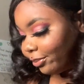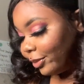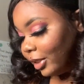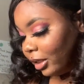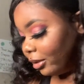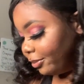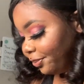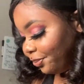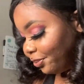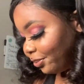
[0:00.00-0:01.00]
yeah,
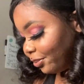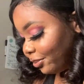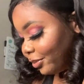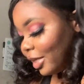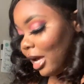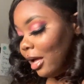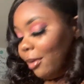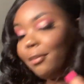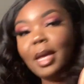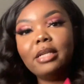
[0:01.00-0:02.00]

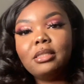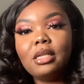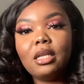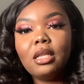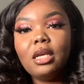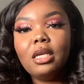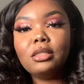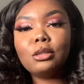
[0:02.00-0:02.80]
basically,